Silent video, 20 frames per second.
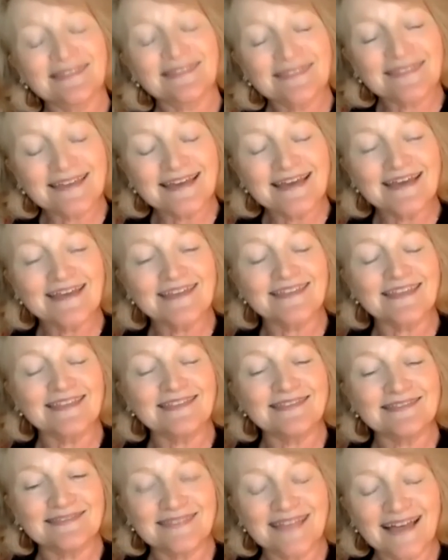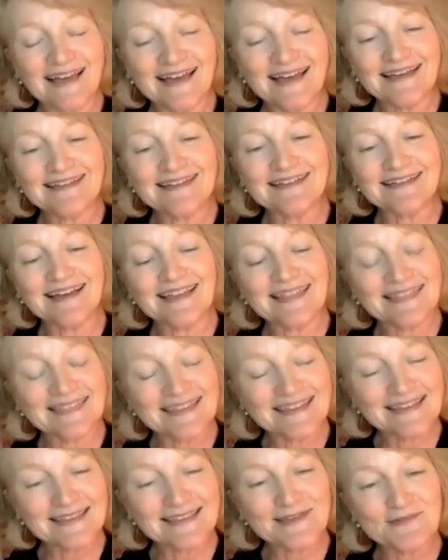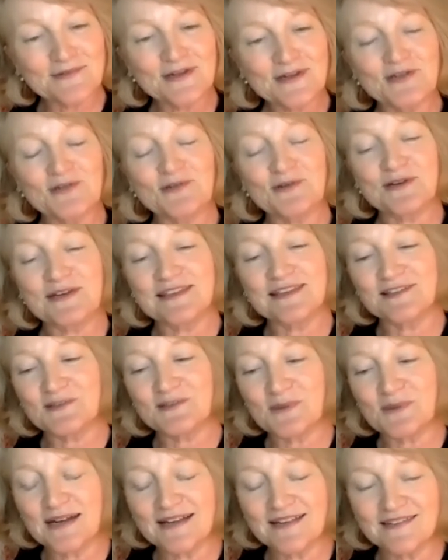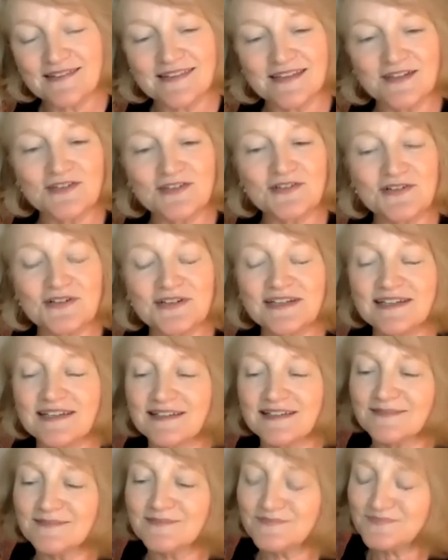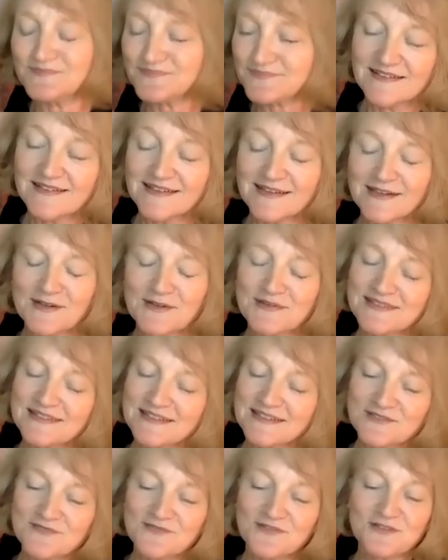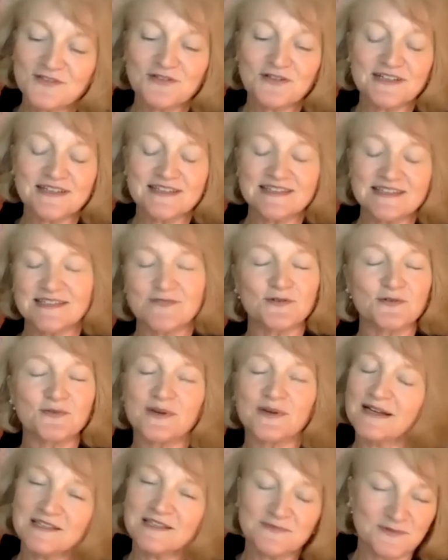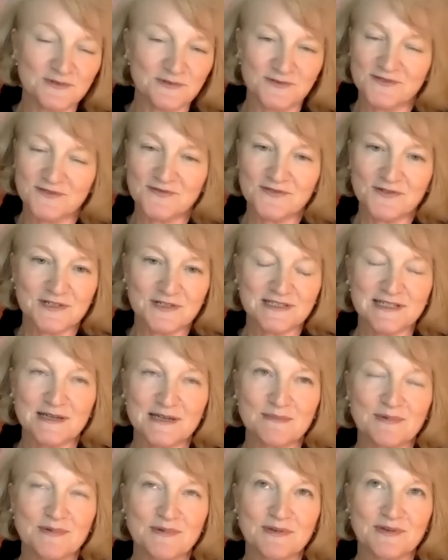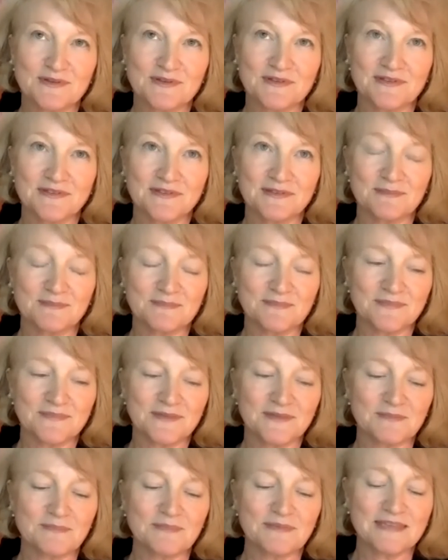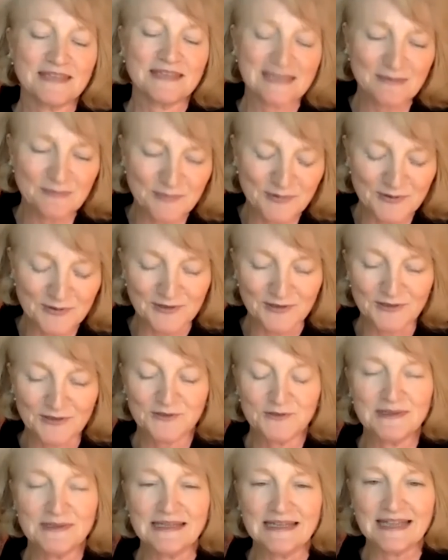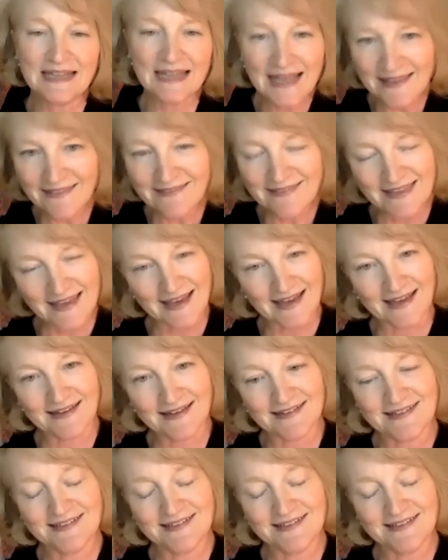think that when you look at the 20th century and, you know, it's, and if you look at the civil rights movement, for example, the people who led that,